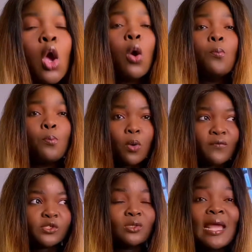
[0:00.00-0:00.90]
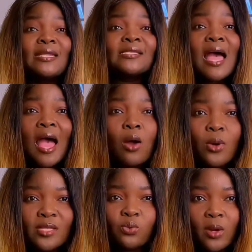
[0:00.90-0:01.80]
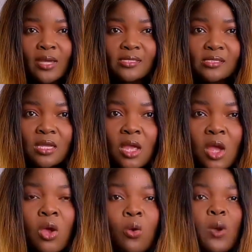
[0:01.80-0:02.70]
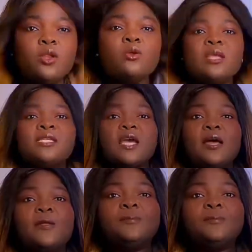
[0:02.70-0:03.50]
move. So that is how it works. When you need how